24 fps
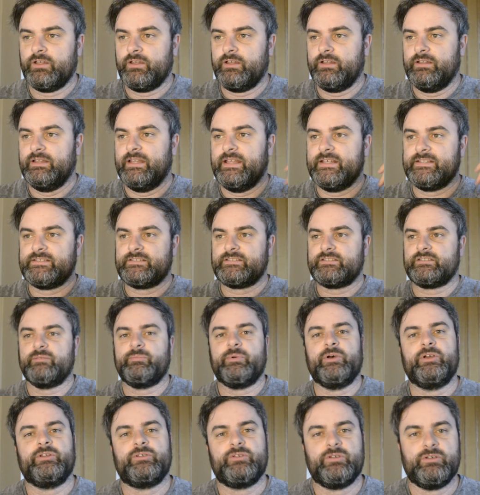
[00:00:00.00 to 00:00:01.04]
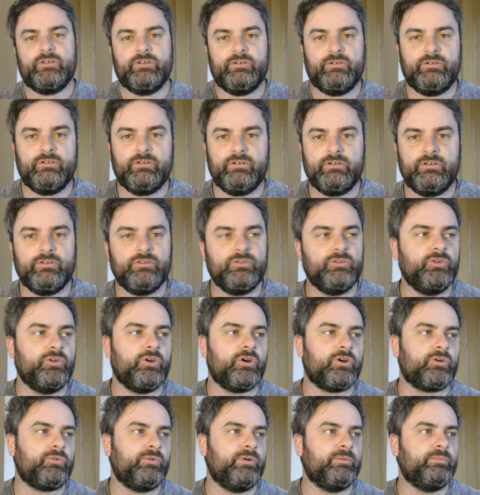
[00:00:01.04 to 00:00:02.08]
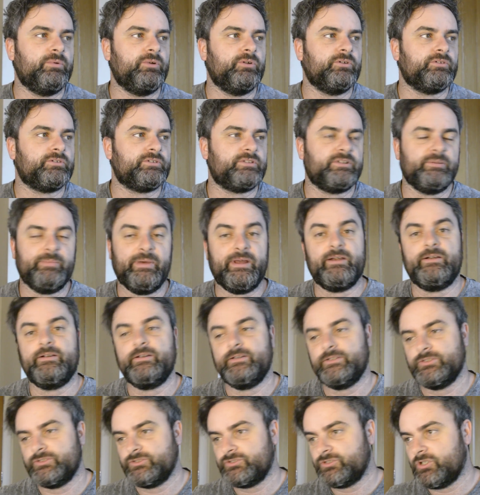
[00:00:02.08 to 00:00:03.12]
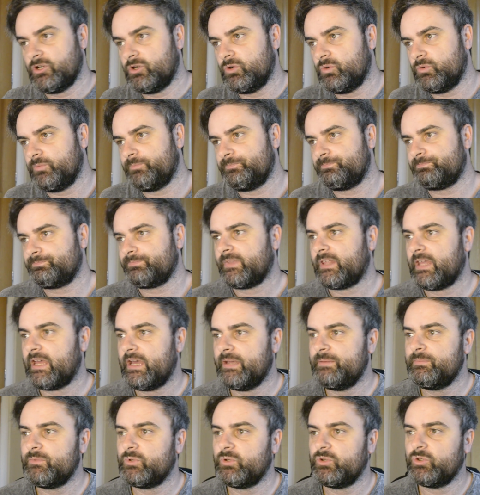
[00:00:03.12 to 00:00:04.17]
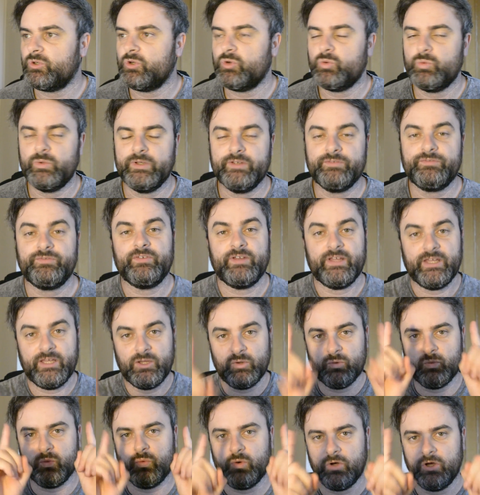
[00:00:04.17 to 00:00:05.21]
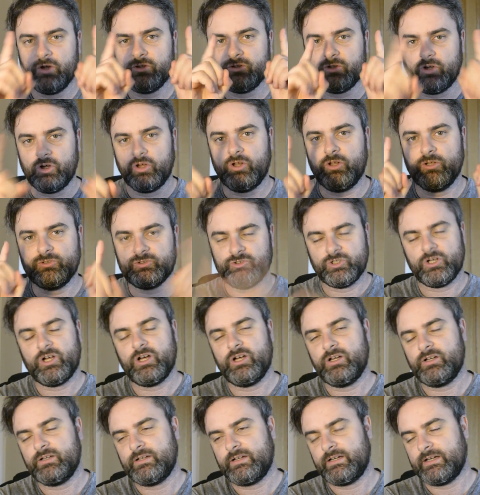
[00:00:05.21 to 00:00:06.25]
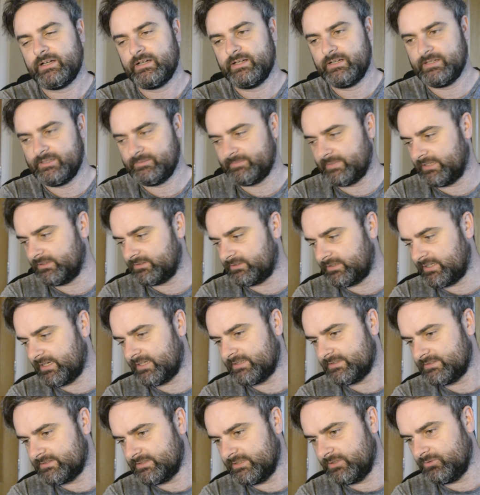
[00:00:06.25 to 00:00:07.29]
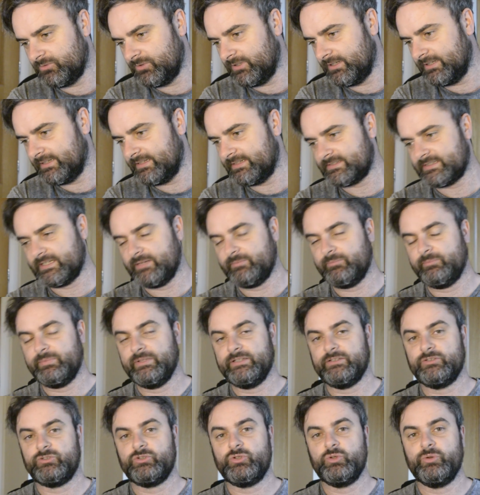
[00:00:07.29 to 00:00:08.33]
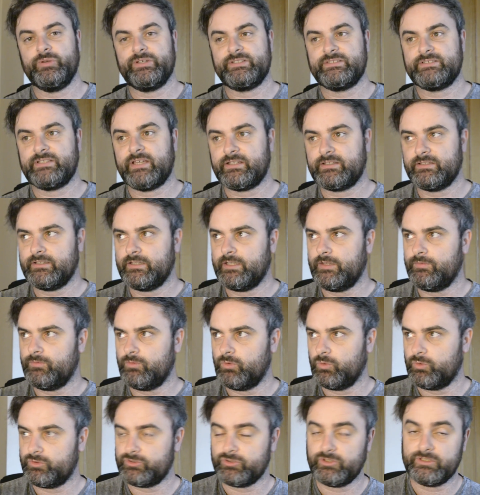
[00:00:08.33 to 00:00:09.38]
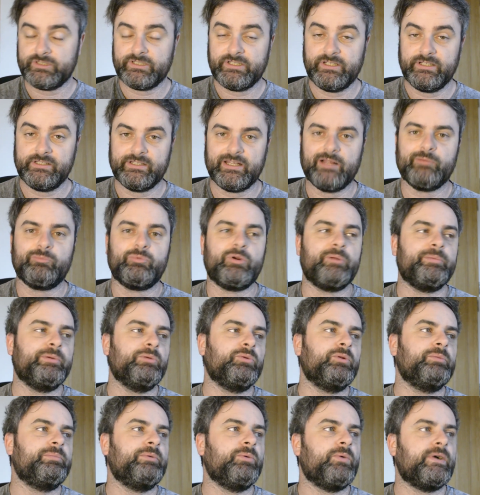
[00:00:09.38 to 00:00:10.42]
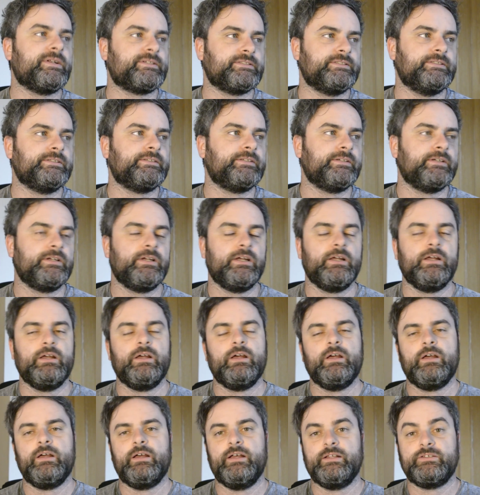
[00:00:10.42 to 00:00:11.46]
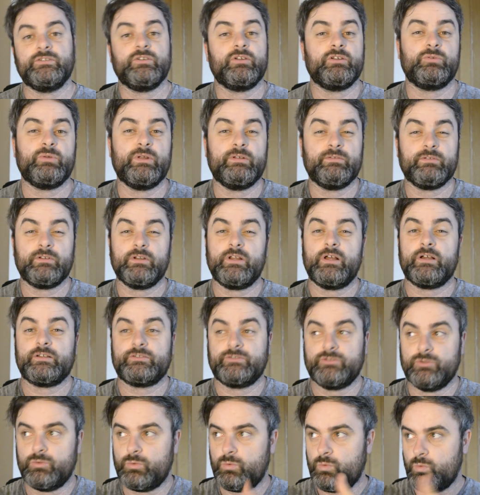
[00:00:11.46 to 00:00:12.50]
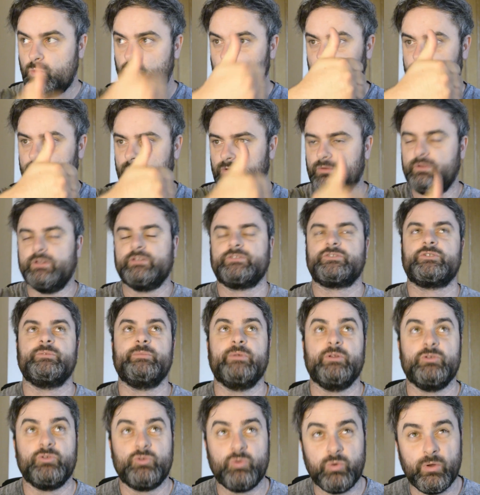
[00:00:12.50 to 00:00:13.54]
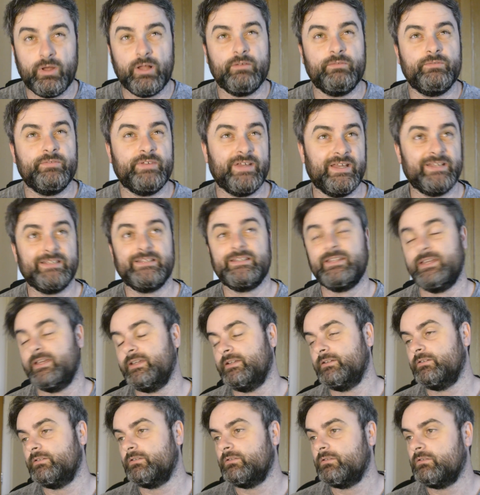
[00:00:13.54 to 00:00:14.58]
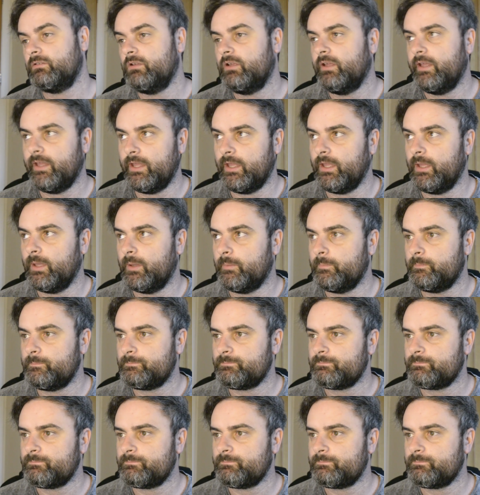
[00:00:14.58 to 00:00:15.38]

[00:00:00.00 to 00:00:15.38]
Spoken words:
less about New York Red Bulls the better. So I'm going to go with a 1-1 draw. I can't see really this game being too exciting, even though it's on tonight, and I probably will be watching it. It's on at 12 o'clock, so well, it's going to be on 12:18 a.m.